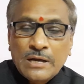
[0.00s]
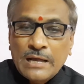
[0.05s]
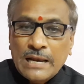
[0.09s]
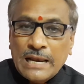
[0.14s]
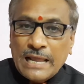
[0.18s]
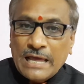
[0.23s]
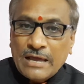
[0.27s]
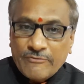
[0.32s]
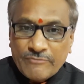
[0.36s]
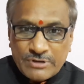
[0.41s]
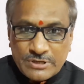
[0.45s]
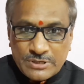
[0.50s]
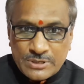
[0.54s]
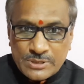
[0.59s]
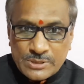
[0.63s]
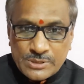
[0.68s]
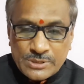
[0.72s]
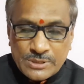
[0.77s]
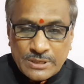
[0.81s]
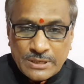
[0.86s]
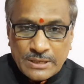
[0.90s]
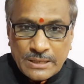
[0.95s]

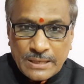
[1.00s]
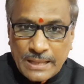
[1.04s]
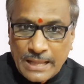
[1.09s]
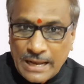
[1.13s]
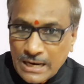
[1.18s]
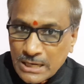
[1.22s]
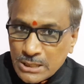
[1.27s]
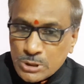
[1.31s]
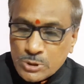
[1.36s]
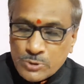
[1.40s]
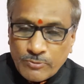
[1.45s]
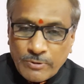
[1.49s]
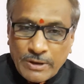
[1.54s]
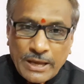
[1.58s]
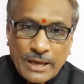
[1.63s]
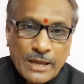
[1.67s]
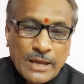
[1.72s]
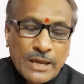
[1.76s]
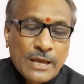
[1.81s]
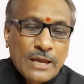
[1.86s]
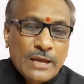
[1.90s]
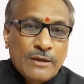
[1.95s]
languages. That's why
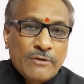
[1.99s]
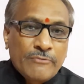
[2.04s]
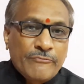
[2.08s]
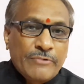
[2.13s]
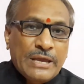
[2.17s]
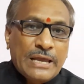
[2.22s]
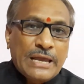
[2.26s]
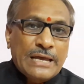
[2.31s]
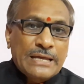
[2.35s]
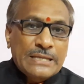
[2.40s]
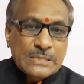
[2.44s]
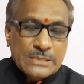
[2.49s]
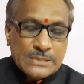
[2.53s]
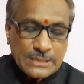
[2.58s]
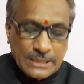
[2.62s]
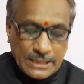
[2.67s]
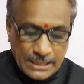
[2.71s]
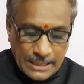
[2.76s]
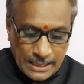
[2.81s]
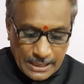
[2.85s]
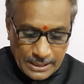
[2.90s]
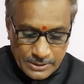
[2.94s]
we can say
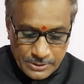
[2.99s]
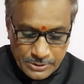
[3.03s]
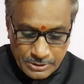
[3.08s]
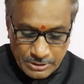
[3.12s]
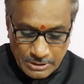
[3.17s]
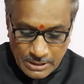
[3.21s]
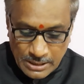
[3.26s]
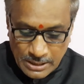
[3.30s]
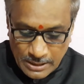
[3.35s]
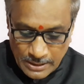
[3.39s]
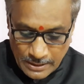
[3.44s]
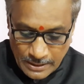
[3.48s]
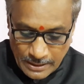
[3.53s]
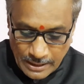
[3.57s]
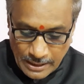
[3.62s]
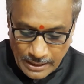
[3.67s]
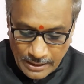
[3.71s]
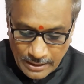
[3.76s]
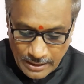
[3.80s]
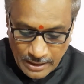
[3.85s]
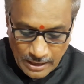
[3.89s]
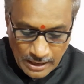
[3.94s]
that
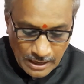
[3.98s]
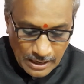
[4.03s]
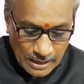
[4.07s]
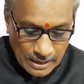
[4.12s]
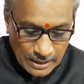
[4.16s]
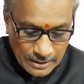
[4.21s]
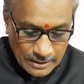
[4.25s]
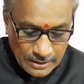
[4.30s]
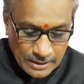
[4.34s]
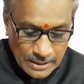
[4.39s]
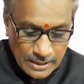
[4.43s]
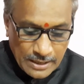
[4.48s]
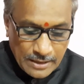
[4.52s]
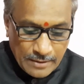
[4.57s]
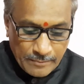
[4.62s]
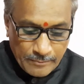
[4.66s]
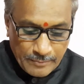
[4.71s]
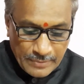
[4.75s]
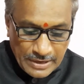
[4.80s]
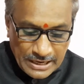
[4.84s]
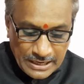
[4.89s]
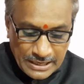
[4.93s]
there are
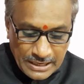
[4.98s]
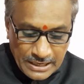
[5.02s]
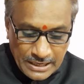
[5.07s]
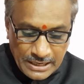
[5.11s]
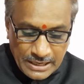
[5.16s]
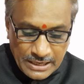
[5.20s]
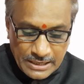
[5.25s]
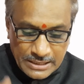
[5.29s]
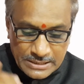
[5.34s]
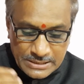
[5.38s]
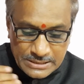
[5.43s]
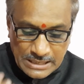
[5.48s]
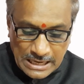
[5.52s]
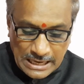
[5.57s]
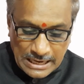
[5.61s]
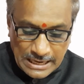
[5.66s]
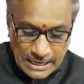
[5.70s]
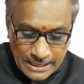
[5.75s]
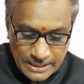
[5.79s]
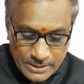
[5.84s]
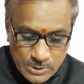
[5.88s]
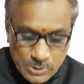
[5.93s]
many
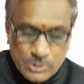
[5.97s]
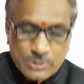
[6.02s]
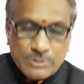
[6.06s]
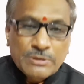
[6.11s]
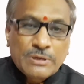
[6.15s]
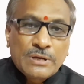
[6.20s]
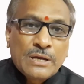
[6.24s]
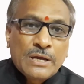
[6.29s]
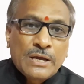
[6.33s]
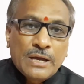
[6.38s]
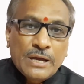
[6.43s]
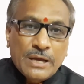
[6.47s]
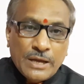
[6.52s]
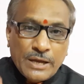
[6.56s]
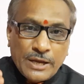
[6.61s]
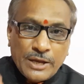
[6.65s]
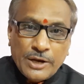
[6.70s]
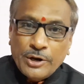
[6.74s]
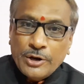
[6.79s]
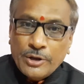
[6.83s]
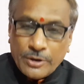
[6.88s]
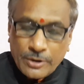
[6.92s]
dialects
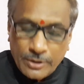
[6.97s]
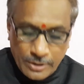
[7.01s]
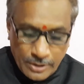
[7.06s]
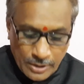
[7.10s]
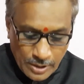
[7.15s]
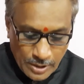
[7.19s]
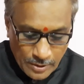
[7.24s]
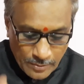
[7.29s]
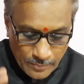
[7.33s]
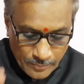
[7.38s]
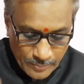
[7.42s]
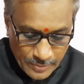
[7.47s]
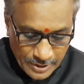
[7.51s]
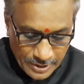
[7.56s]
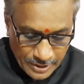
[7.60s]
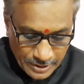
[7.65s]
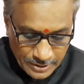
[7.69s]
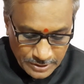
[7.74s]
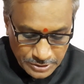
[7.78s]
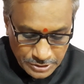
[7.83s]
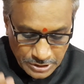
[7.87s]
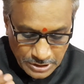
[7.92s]
in the
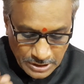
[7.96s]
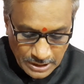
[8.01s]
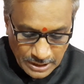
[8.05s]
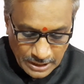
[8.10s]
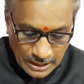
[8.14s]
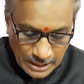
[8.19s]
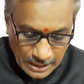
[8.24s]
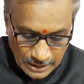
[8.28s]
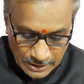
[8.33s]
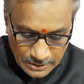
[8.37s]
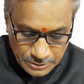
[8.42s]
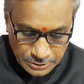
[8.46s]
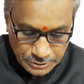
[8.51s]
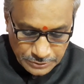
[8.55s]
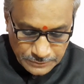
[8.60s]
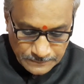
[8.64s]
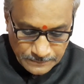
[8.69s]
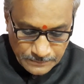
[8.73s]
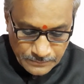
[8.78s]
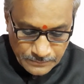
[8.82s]
British English.